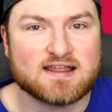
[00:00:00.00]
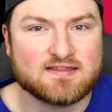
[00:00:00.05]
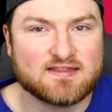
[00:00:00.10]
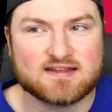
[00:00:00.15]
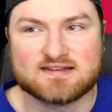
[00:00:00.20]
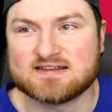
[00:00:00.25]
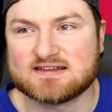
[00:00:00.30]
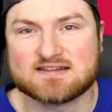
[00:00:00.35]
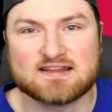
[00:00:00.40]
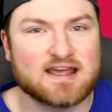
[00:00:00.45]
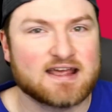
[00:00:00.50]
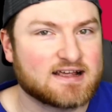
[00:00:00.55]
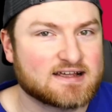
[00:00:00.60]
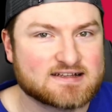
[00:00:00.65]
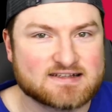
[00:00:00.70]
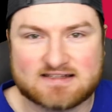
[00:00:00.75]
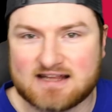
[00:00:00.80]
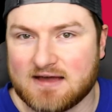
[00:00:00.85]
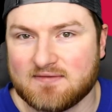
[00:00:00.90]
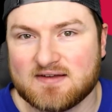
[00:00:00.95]
this is like a
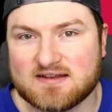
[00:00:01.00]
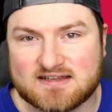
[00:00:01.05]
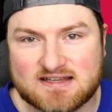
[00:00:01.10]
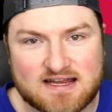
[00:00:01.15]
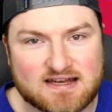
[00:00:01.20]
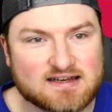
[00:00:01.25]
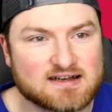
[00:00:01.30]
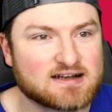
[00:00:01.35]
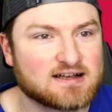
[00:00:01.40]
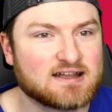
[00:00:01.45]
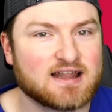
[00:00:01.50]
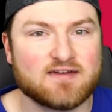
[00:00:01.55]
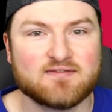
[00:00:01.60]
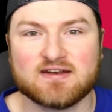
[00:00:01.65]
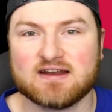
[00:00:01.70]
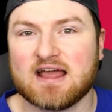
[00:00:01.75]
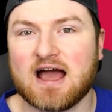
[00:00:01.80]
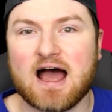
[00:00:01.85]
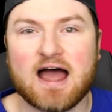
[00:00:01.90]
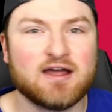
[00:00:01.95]
17 and
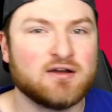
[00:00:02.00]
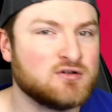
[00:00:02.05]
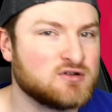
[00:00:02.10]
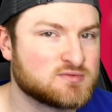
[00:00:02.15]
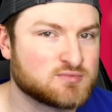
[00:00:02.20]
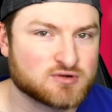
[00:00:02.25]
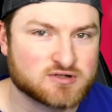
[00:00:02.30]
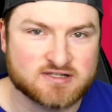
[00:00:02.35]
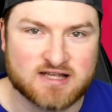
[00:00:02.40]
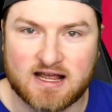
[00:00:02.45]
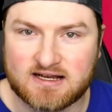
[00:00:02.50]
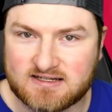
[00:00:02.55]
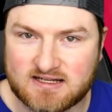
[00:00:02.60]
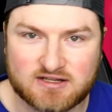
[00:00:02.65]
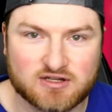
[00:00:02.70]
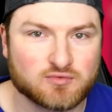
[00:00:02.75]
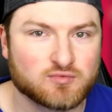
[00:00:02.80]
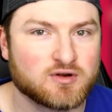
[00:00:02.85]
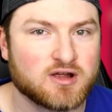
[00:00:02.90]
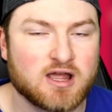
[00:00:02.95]
11 guy who's
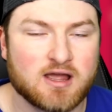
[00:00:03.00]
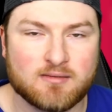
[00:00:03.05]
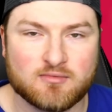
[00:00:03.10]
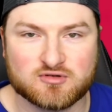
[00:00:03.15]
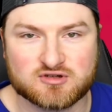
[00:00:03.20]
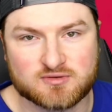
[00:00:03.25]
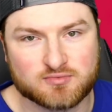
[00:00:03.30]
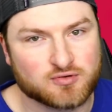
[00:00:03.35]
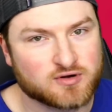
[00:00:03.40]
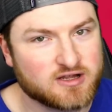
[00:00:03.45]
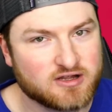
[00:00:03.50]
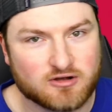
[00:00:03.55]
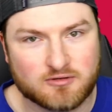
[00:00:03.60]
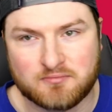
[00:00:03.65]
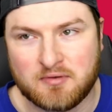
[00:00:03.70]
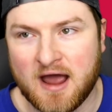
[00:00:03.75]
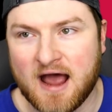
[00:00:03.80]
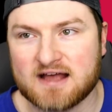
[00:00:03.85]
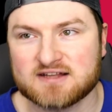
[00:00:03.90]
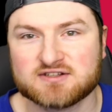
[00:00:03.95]
protecting the rim, who's a pretty
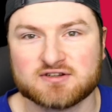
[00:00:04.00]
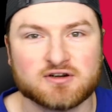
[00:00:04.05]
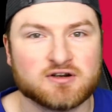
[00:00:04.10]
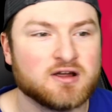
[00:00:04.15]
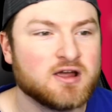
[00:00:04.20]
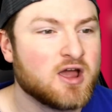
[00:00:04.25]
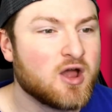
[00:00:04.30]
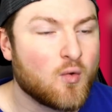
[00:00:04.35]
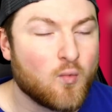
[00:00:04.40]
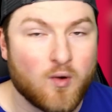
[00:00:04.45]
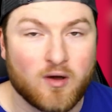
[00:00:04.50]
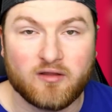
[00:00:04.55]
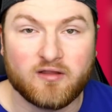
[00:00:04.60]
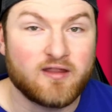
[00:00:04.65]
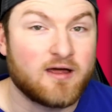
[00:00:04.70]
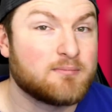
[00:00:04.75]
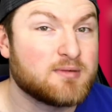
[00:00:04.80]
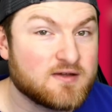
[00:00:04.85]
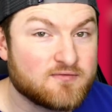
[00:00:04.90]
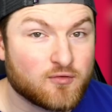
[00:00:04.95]
good passer, whether
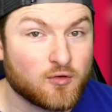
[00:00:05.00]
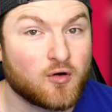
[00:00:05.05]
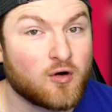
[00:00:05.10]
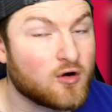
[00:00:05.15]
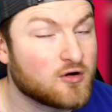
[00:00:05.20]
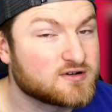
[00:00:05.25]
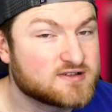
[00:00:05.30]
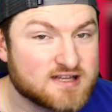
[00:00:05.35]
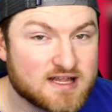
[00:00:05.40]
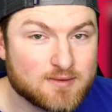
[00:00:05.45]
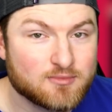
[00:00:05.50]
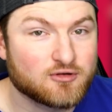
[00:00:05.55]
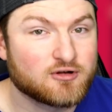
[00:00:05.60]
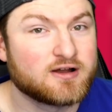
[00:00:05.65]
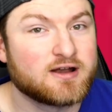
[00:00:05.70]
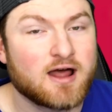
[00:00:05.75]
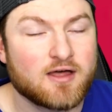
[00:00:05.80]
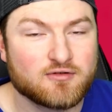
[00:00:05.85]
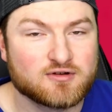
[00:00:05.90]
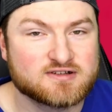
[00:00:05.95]
that be for our team or
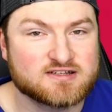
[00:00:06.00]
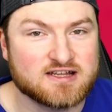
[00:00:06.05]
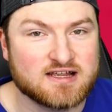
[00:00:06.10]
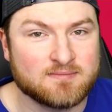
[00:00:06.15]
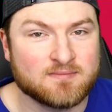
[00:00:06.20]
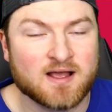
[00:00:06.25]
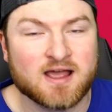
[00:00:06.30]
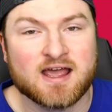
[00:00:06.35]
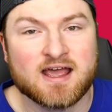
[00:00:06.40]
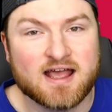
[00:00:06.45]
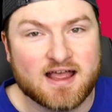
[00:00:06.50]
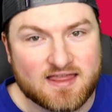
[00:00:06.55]
another team.